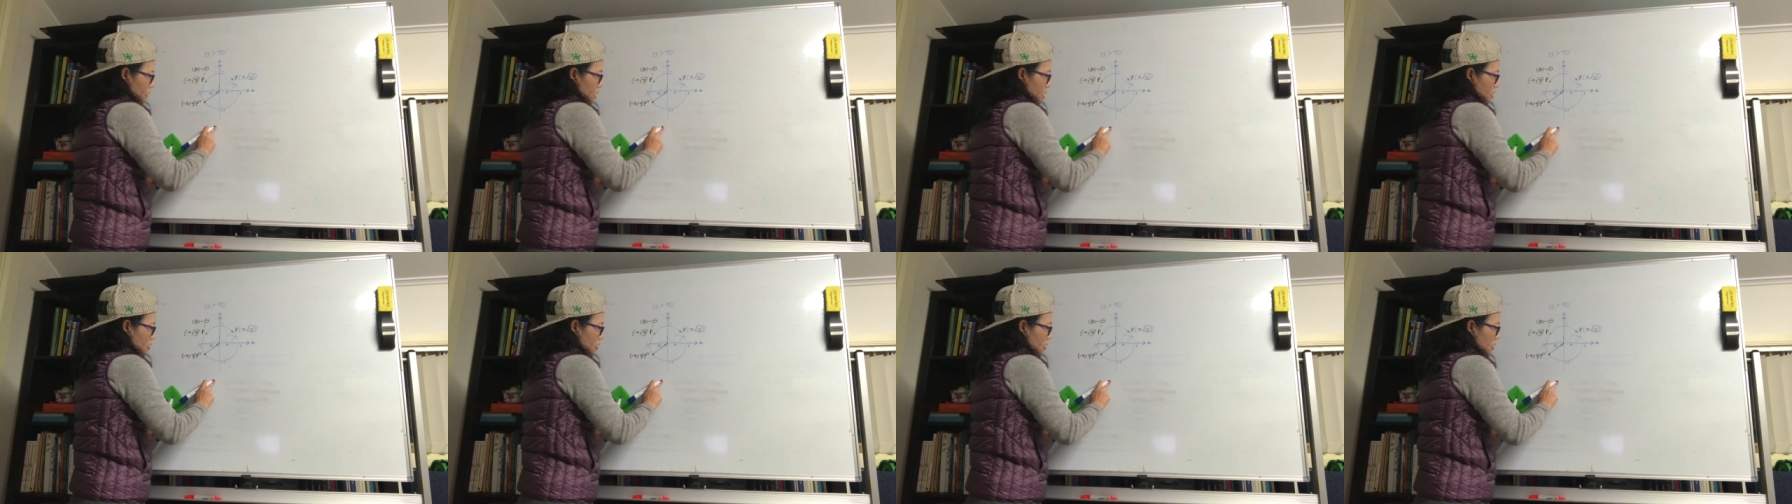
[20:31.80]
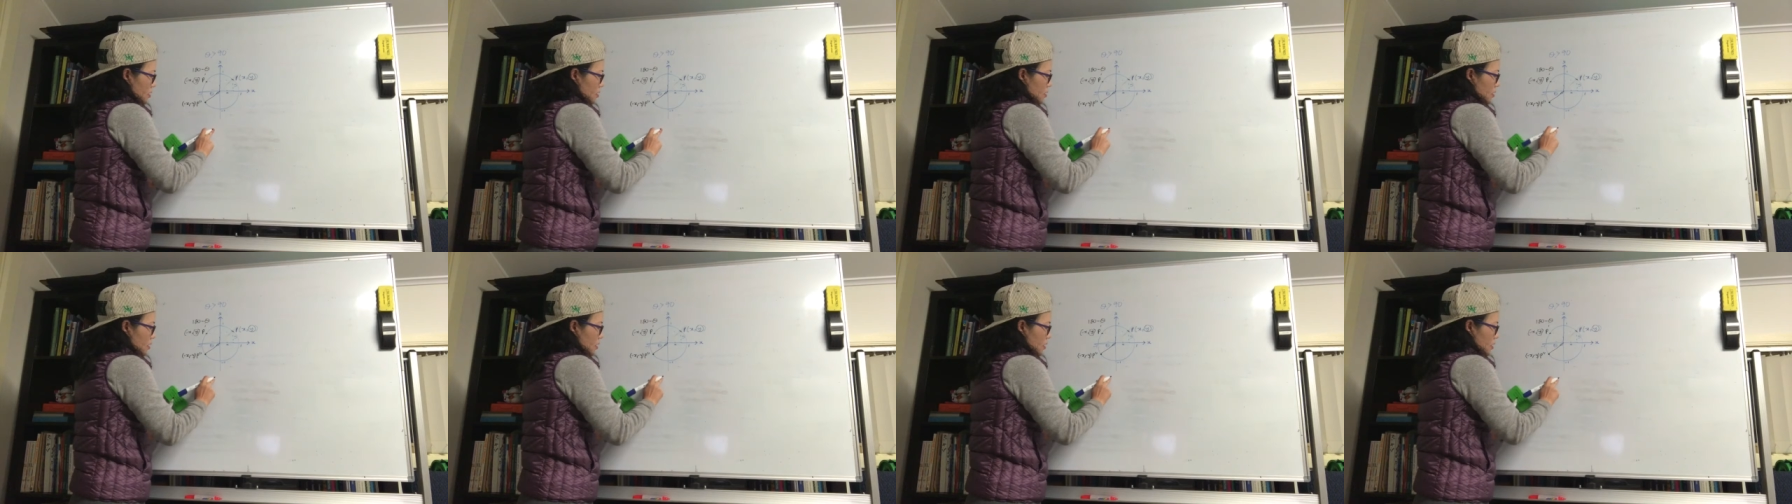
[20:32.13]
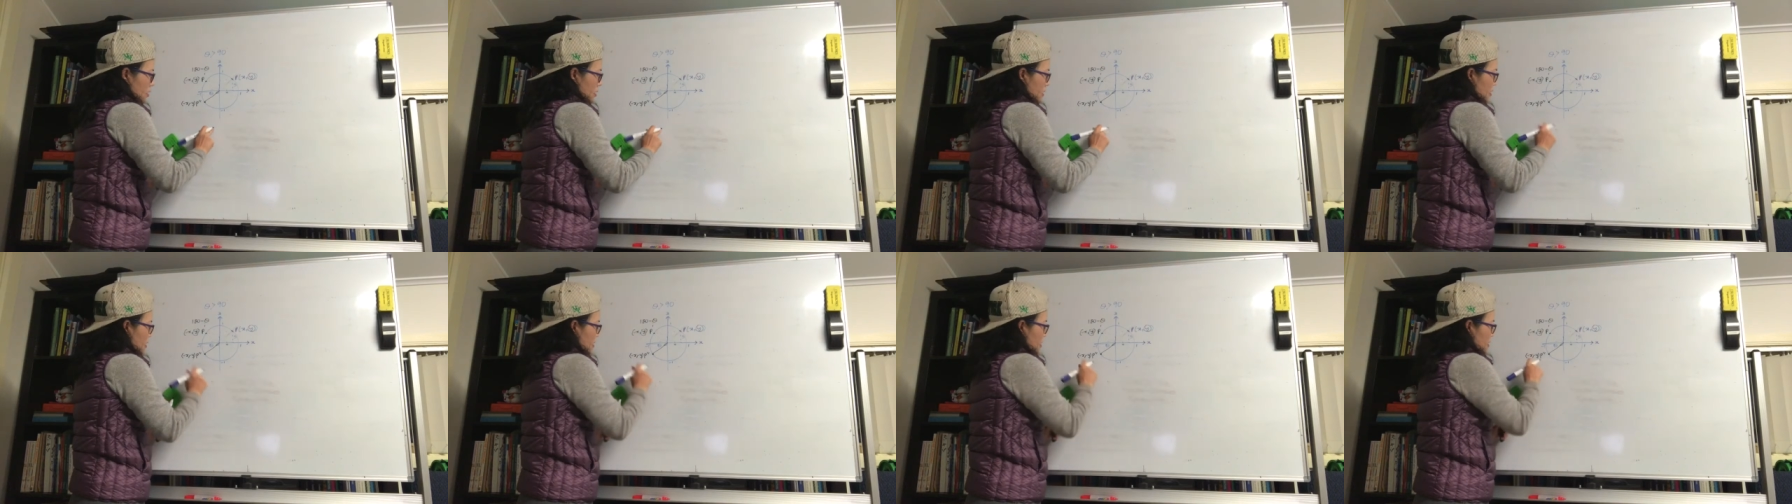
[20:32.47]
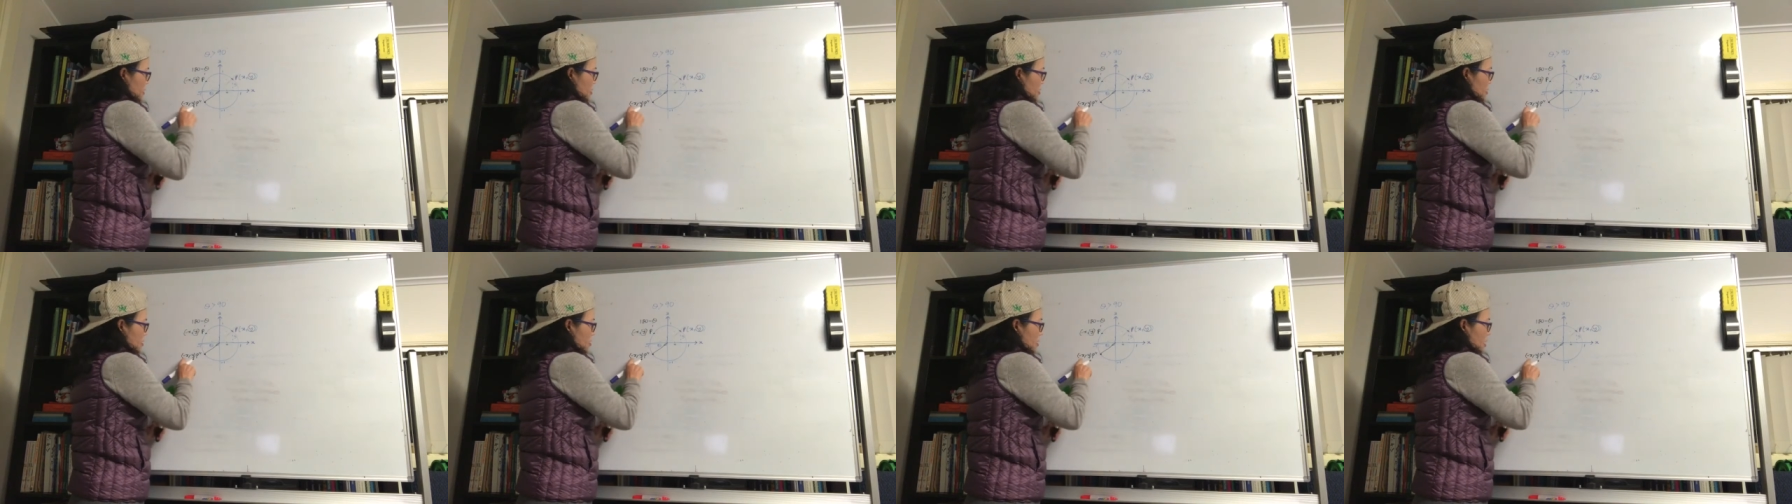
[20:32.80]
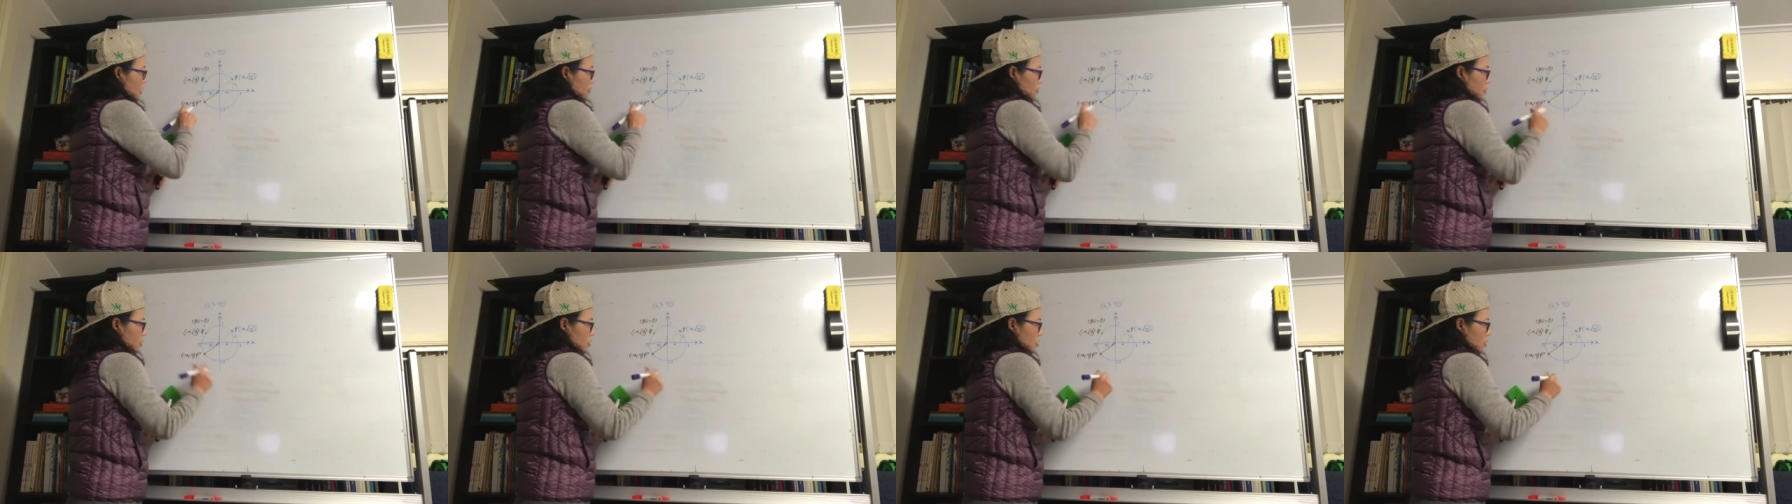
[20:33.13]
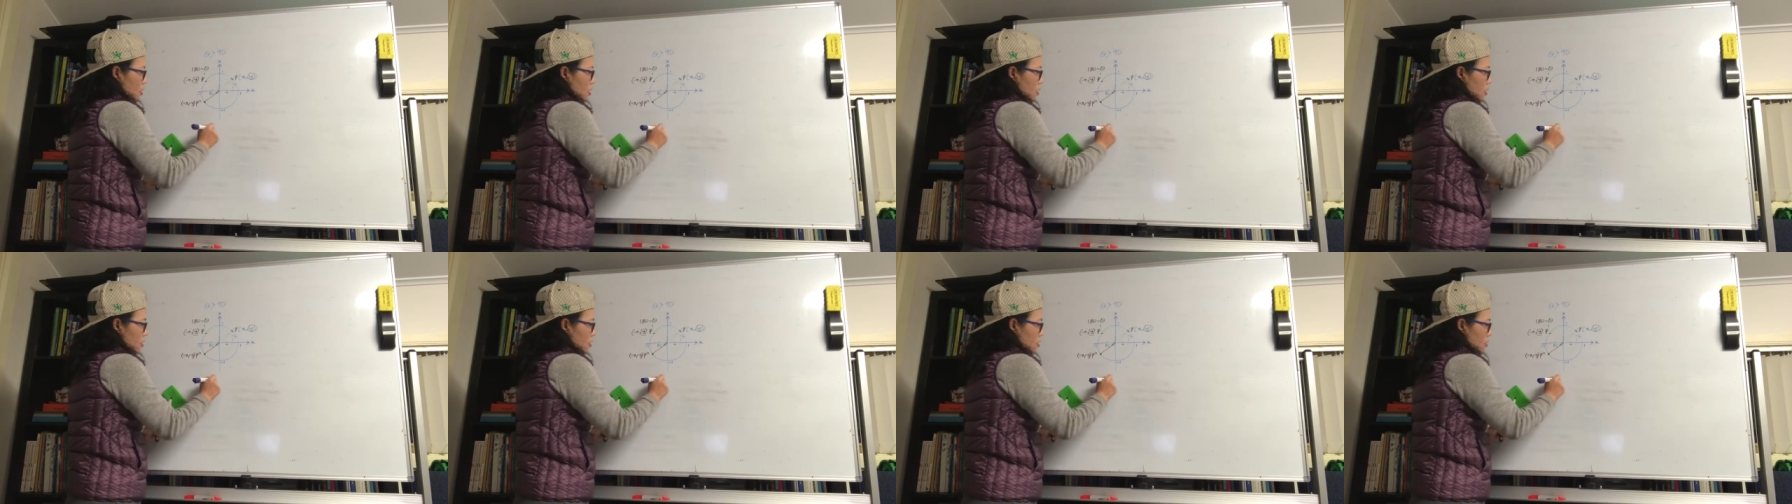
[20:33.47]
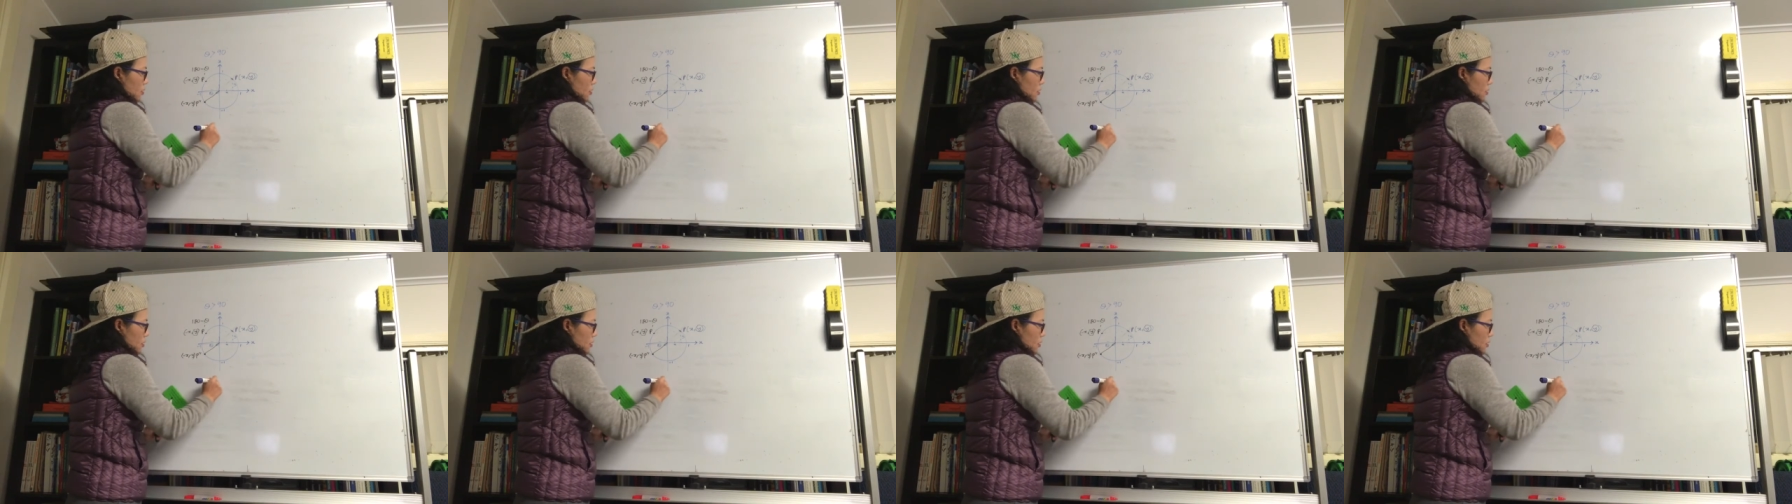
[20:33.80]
let's see, start with the cos,